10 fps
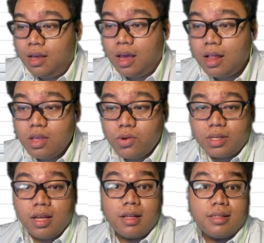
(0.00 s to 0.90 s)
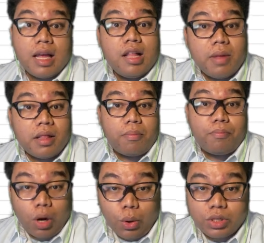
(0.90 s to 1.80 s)
In using the statement
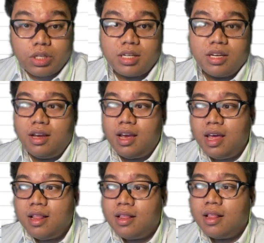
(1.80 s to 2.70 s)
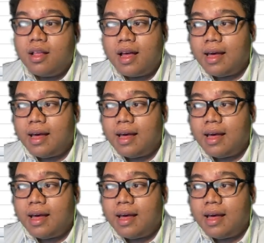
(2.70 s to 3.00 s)
approach in